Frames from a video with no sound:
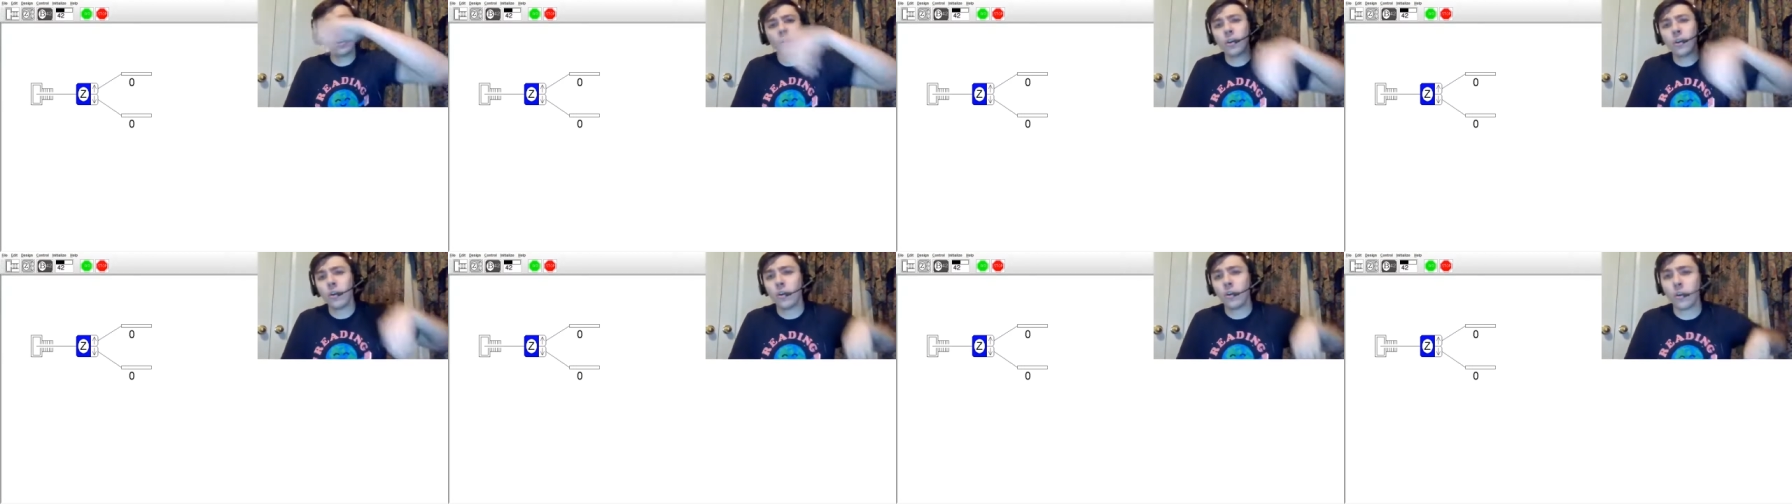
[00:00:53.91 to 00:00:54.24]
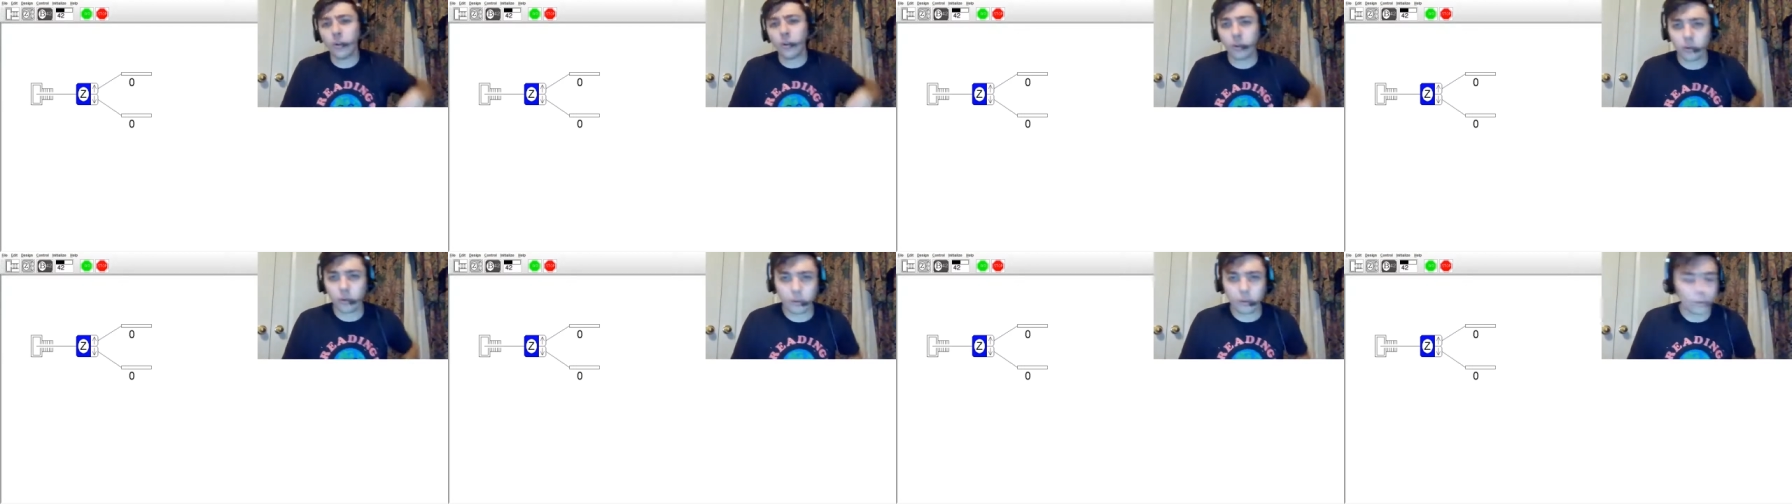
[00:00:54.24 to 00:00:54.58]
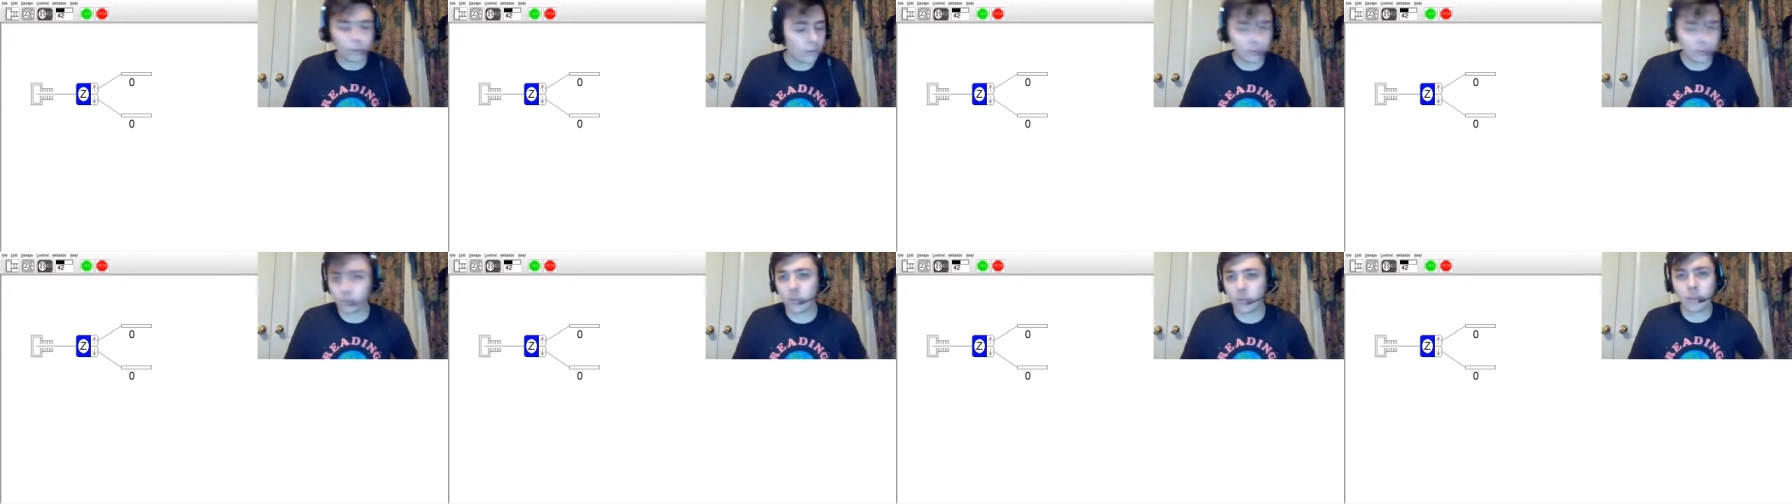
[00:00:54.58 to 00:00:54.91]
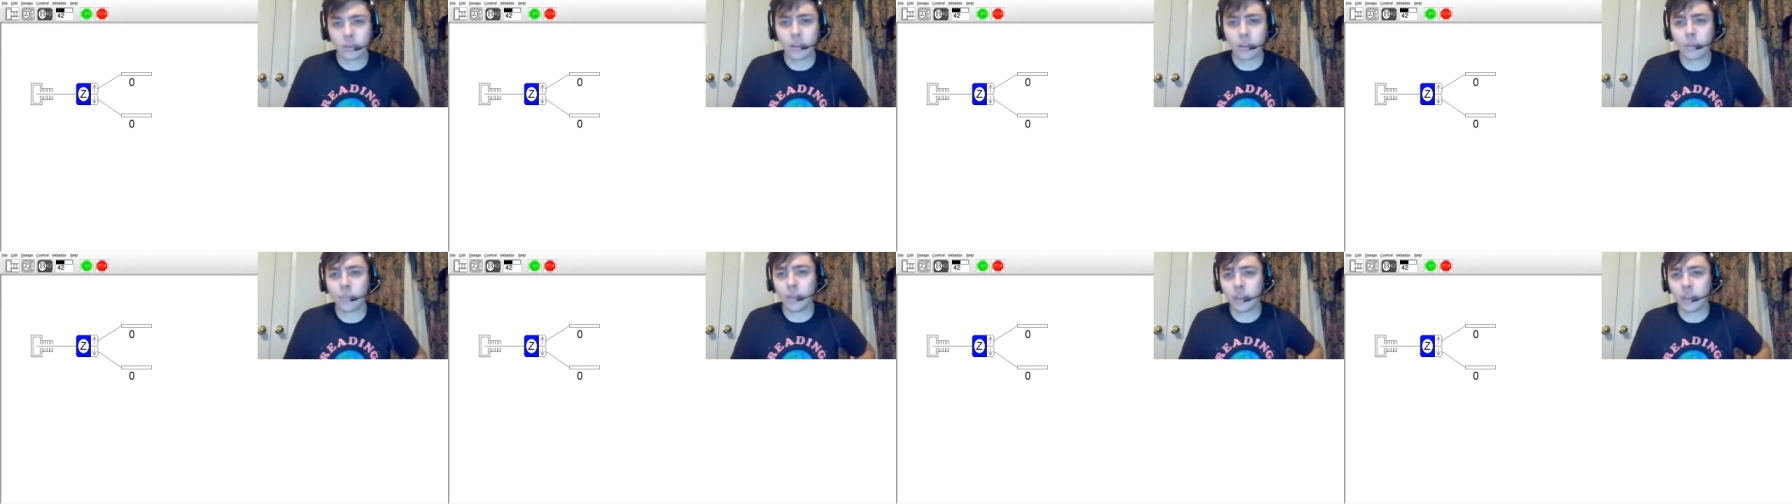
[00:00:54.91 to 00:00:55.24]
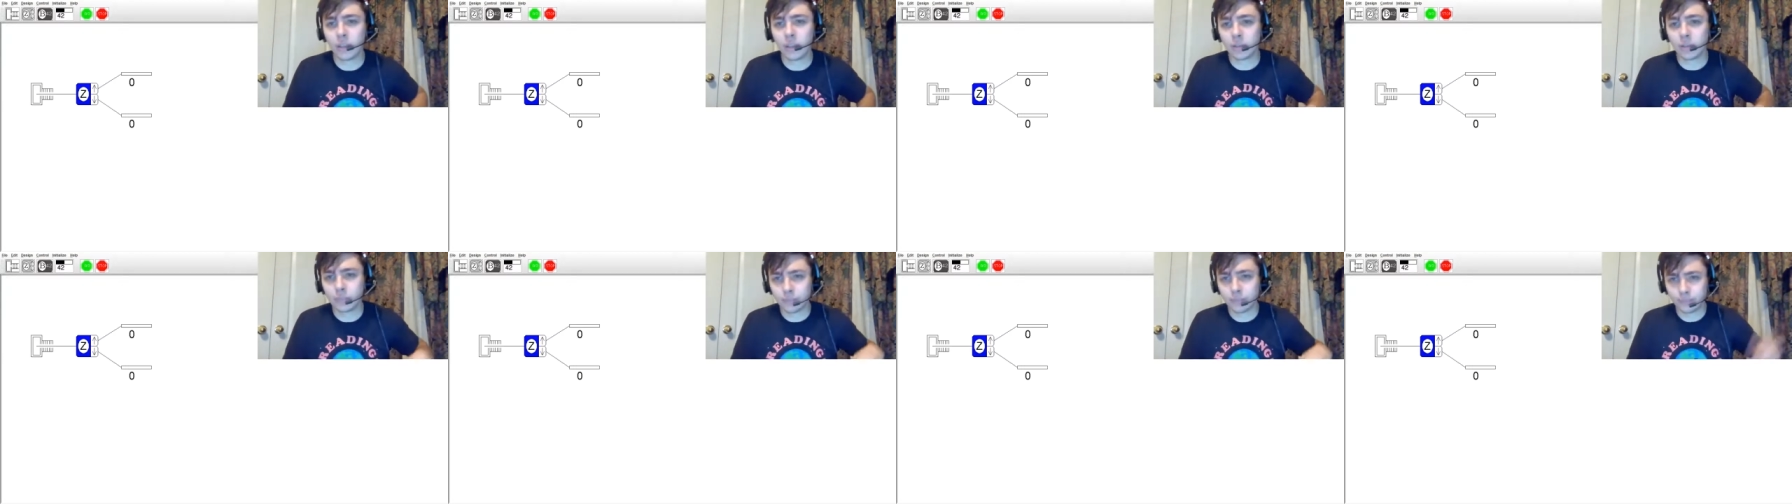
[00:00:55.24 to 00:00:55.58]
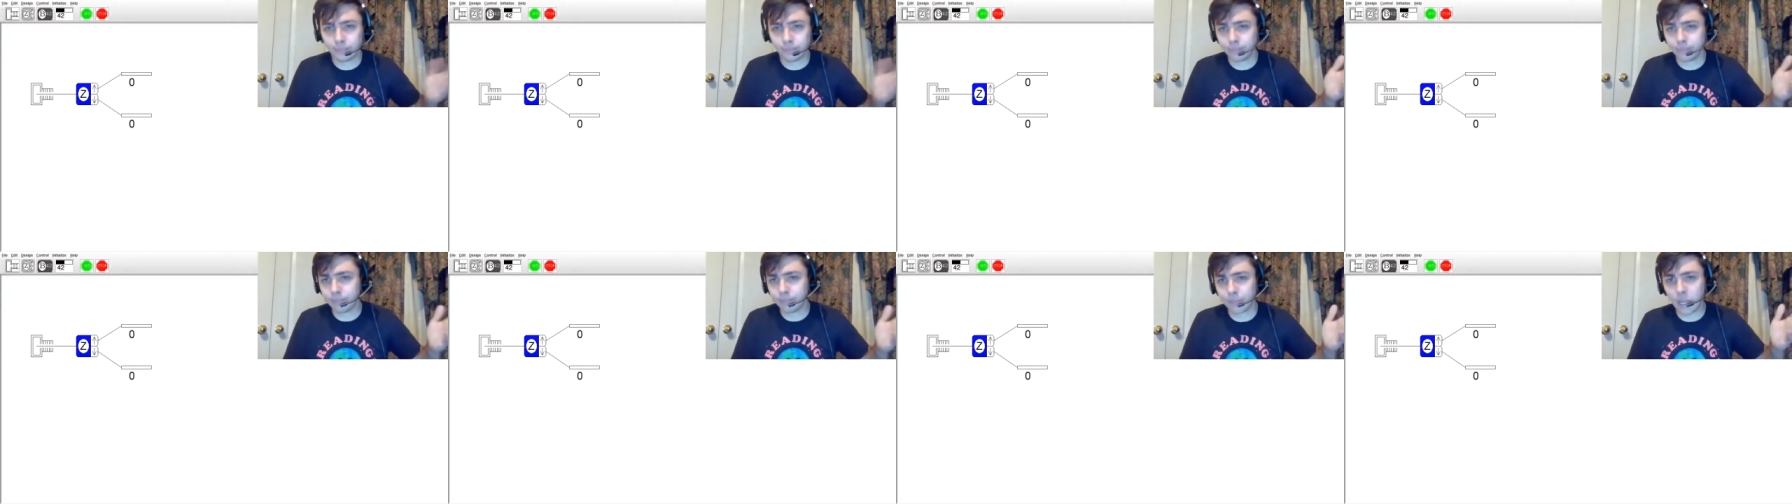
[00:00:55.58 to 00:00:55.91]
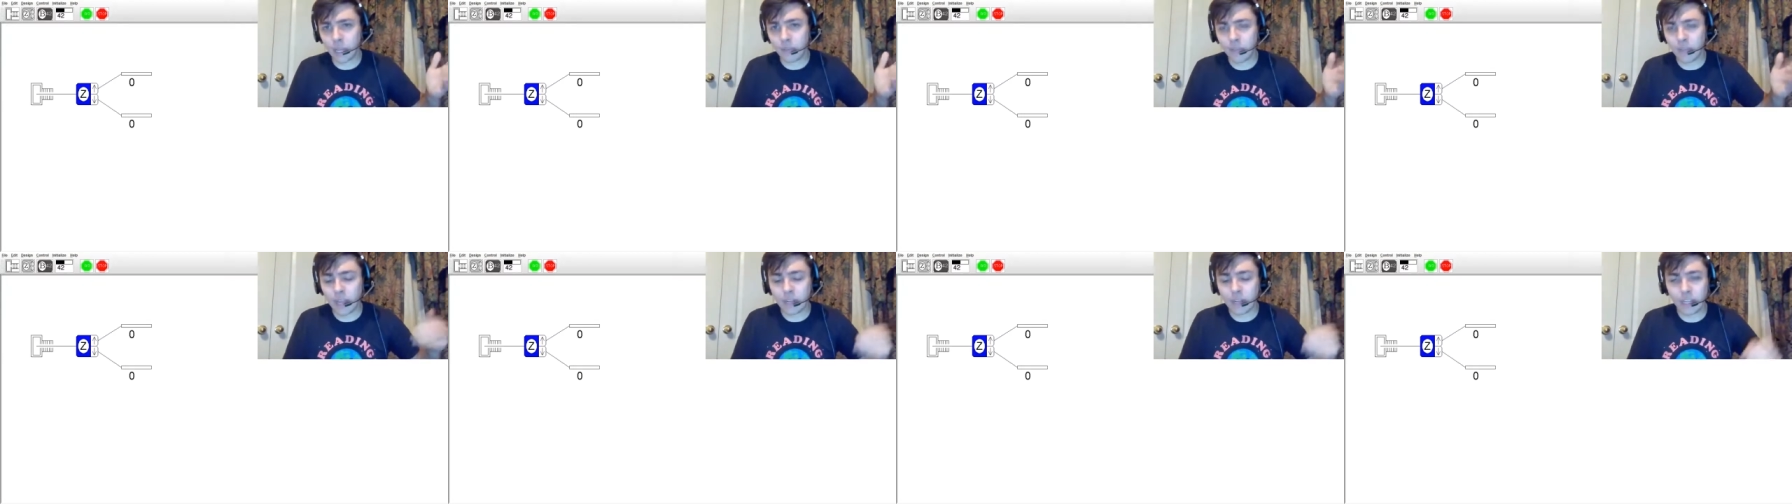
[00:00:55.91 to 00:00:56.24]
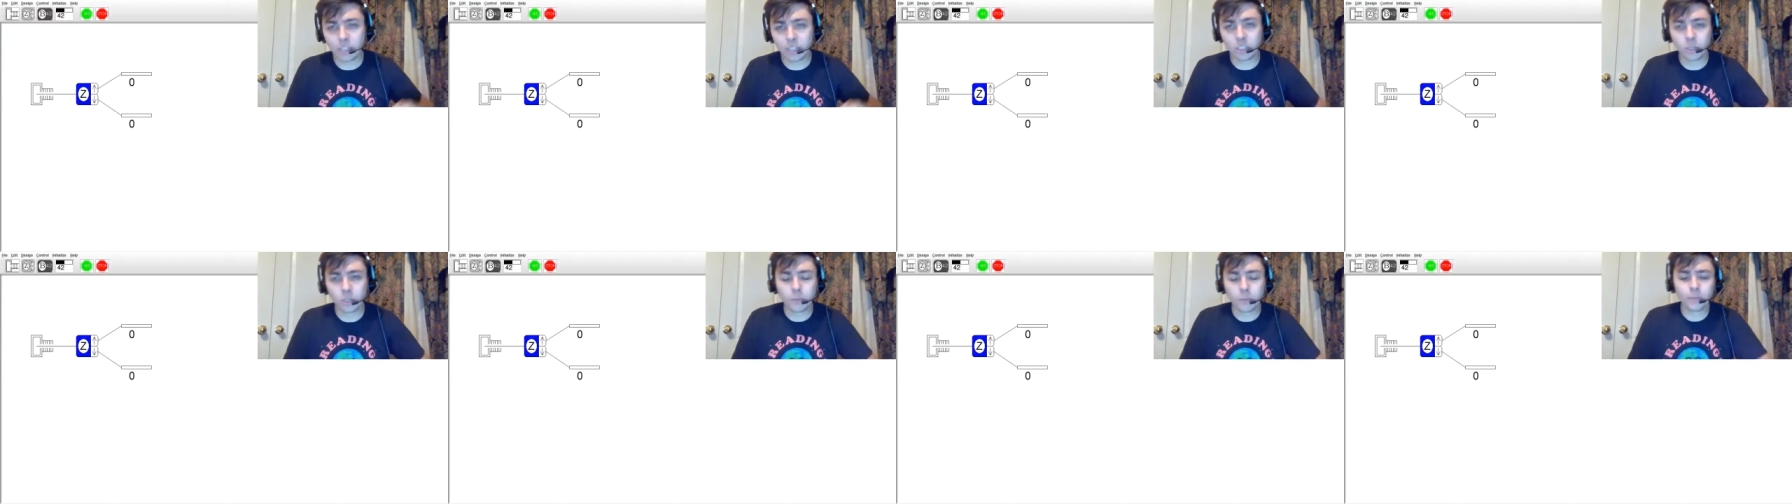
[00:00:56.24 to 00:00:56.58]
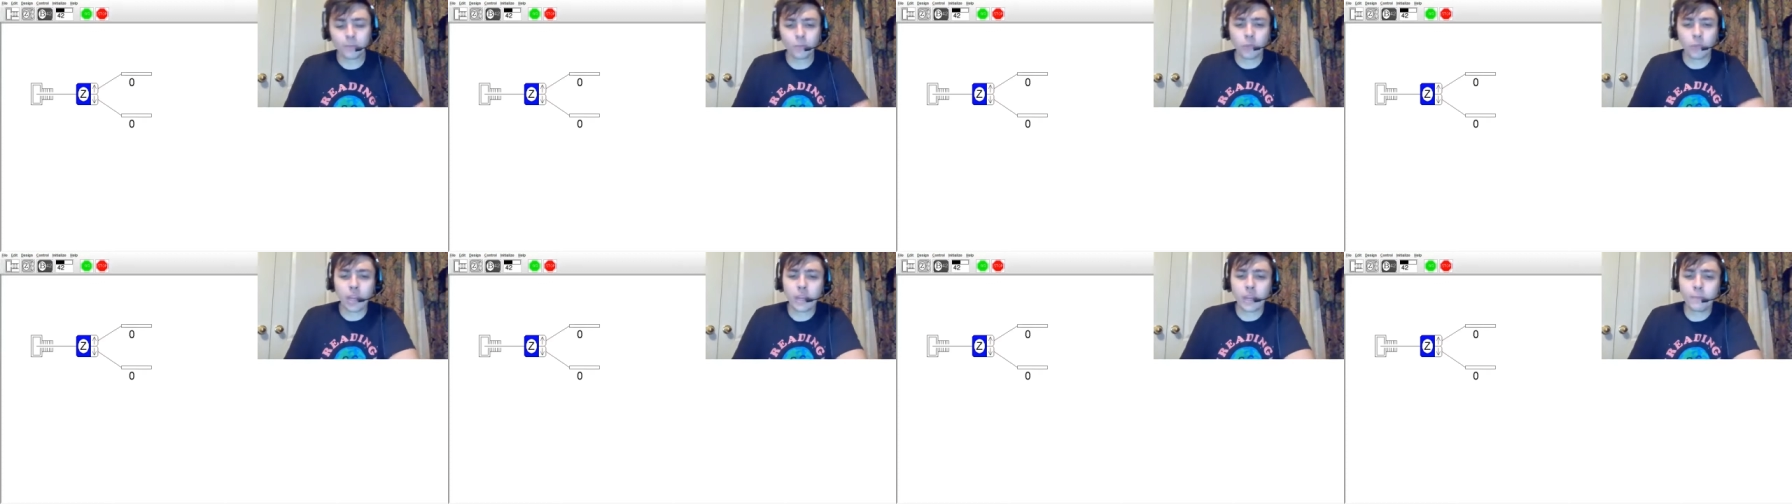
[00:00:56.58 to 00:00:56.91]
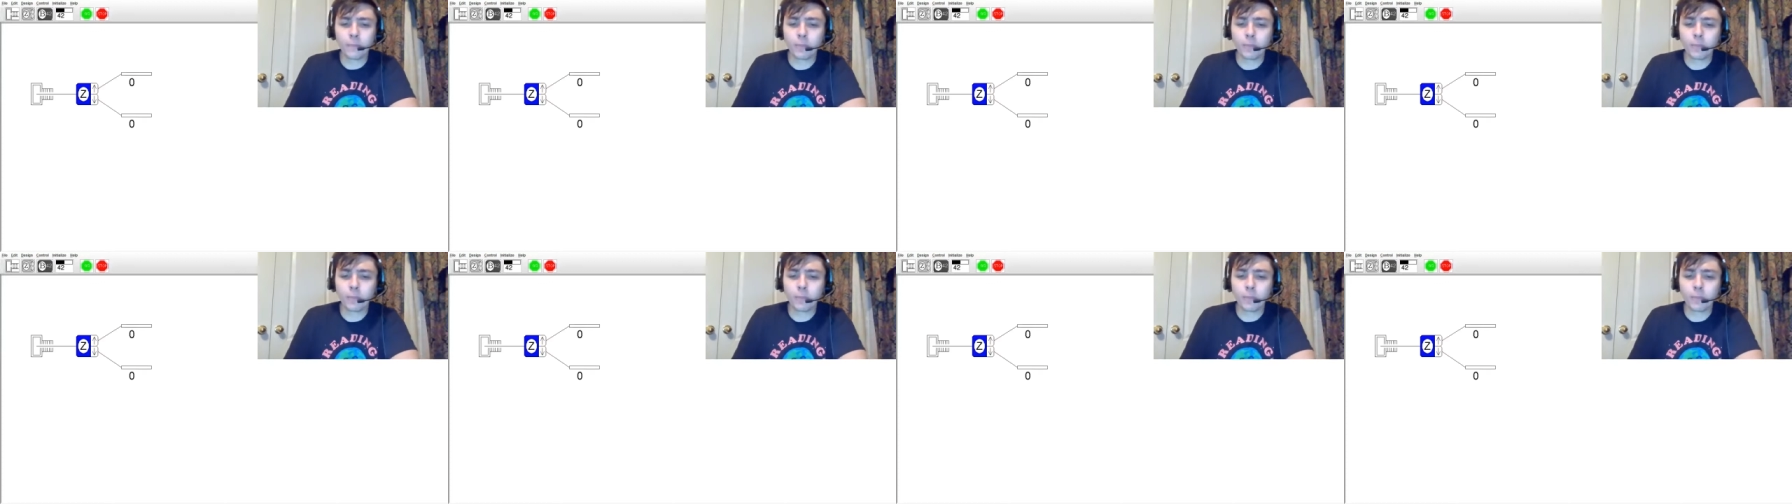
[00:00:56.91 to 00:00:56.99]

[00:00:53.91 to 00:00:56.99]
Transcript: or, you know, something of that nature, right?